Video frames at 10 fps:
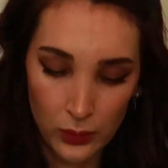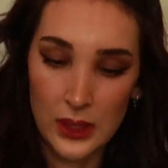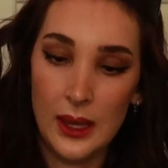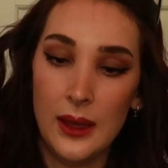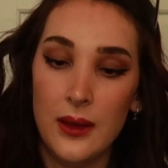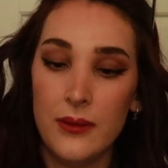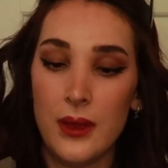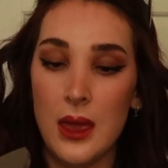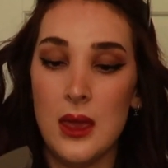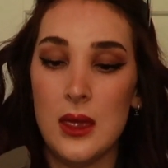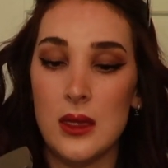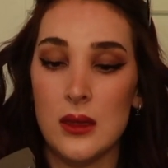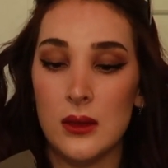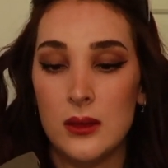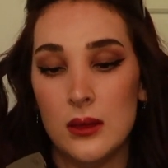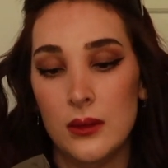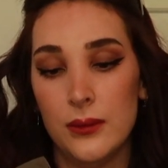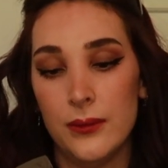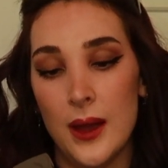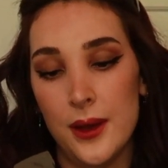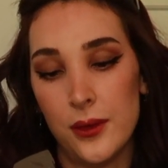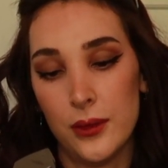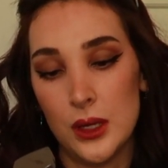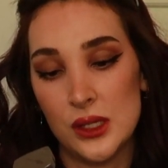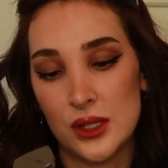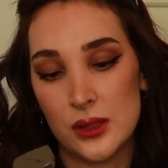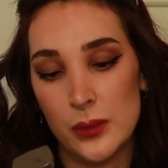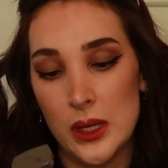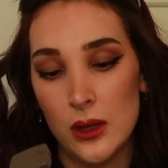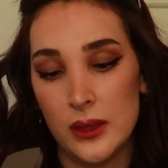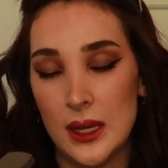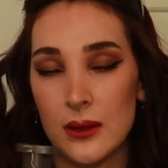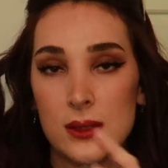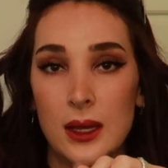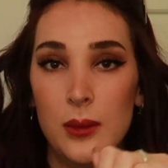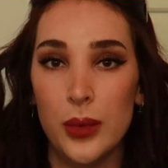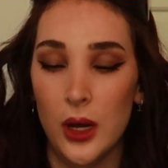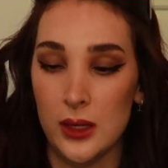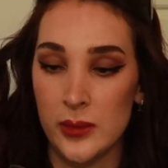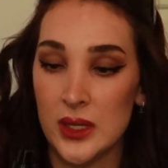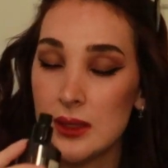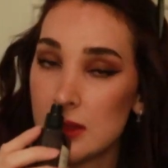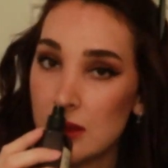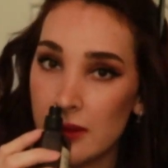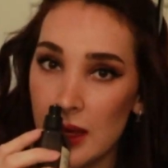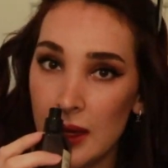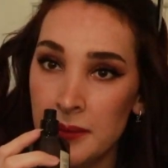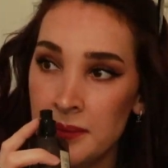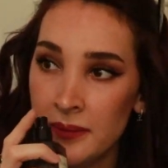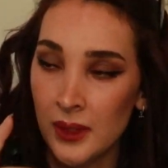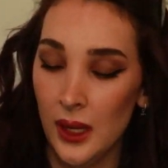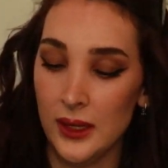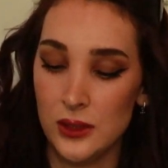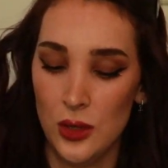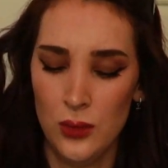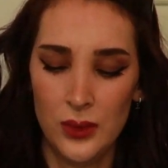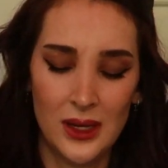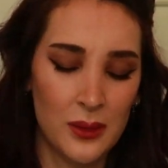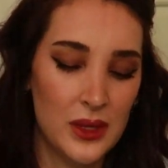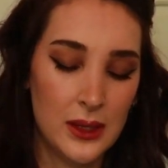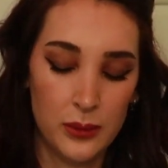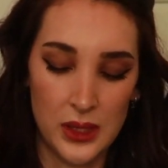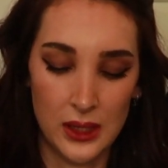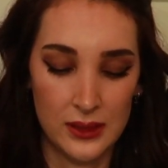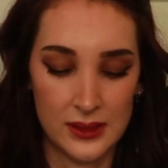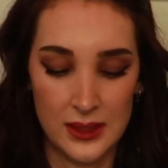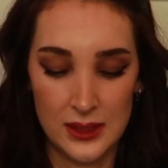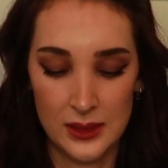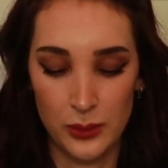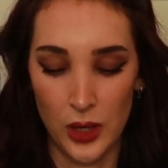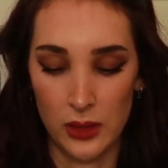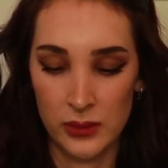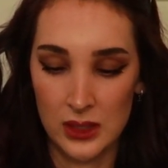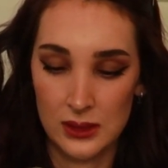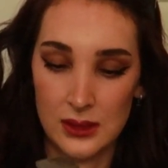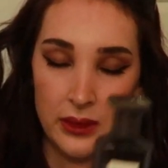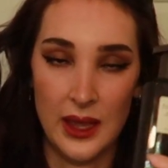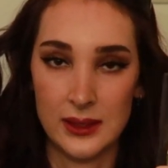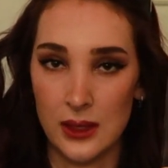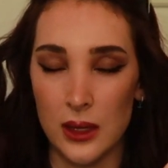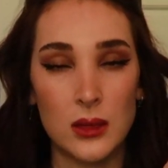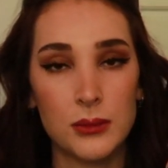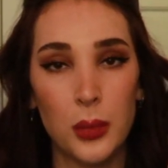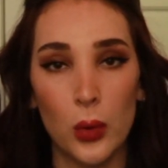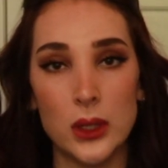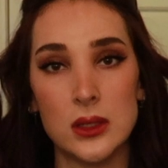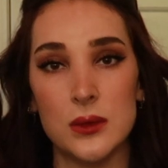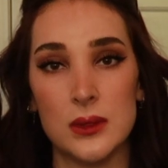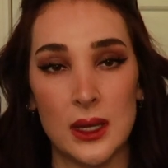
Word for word: We have a Finery Sweet on the Outside Body Mist that I don't recommend because this body mist lasts like 0.2